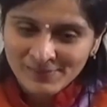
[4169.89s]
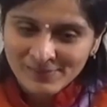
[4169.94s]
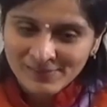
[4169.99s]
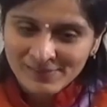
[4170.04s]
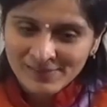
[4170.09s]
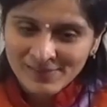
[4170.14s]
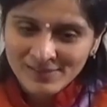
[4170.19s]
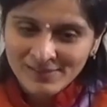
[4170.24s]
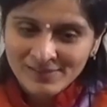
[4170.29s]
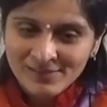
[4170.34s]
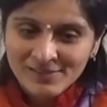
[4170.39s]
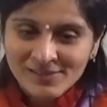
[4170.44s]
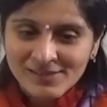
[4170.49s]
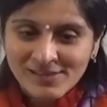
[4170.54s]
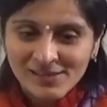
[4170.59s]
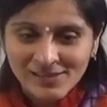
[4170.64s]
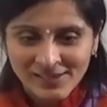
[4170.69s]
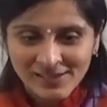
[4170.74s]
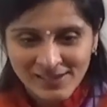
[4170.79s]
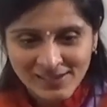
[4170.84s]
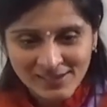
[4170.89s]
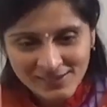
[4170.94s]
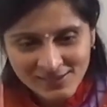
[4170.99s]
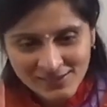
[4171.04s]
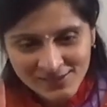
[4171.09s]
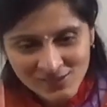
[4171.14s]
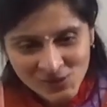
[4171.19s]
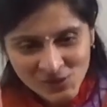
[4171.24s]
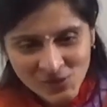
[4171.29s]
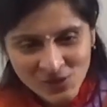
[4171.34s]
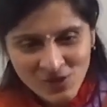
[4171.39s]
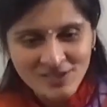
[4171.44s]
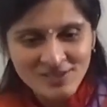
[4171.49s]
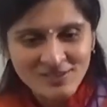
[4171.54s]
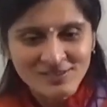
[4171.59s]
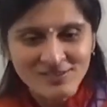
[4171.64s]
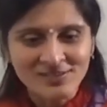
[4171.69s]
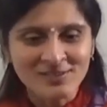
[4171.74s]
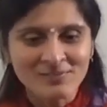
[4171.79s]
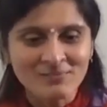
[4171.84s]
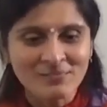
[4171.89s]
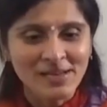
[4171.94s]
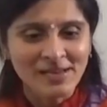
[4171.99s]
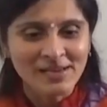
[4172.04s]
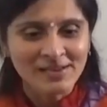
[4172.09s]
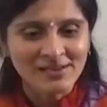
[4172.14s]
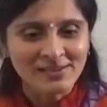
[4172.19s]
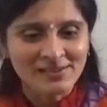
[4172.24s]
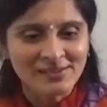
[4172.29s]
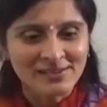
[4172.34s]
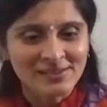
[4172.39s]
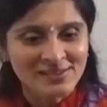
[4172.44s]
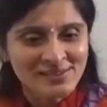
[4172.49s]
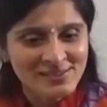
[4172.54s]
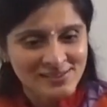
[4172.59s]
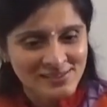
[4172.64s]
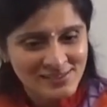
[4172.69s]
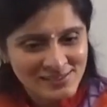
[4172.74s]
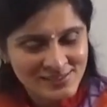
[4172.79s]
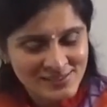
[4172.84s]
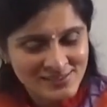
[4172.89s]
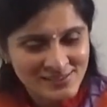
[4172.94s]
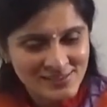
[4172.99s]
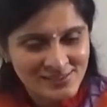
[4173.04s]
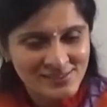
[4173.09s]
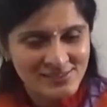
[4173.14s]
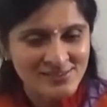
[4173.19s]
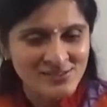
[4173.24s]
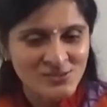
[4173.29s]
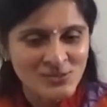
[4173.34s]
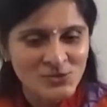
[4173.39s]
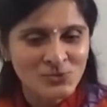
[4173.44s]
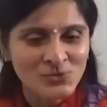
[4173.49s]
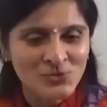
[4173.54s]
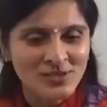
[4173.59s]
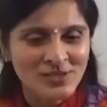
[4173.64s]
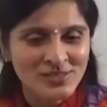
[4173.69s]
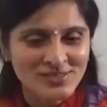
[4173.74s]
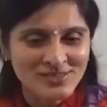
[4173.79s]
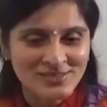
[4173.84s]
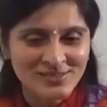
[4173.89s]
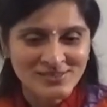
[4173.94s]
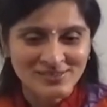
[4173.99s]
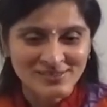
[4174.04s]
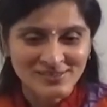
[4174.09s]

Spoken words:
Yeah? Again, it is not the mind. It is the situation.